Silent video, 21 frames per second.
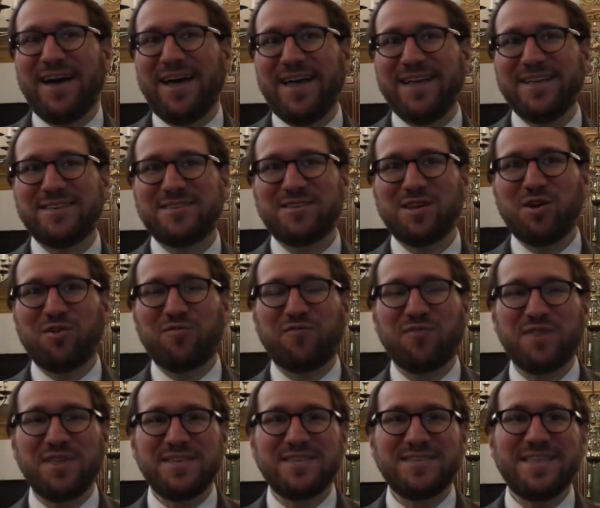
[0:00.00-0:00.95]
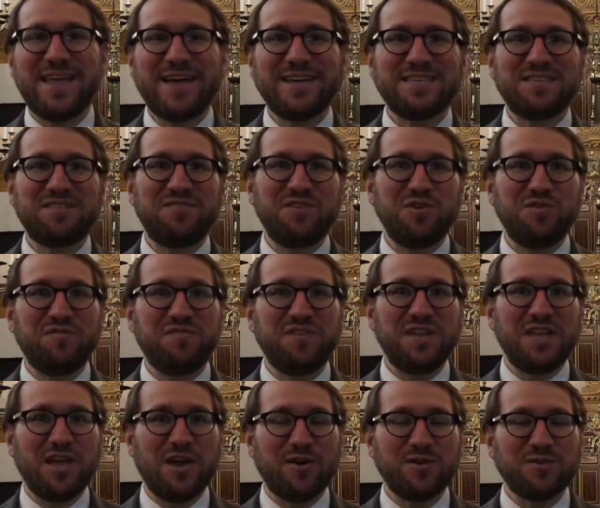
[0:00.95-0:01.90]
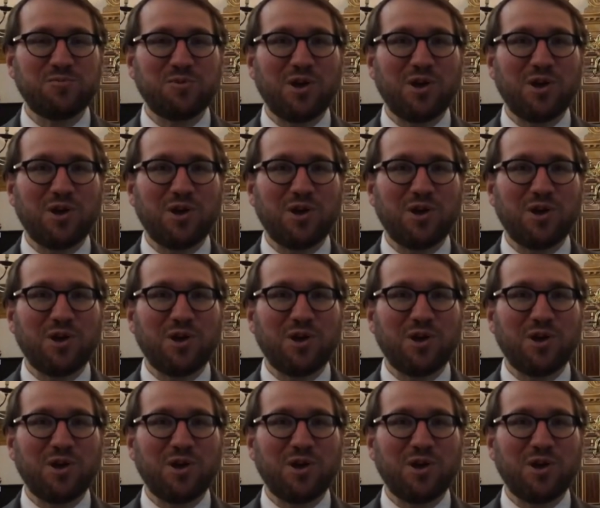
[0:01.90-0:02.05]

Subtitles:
And so for these next few videos,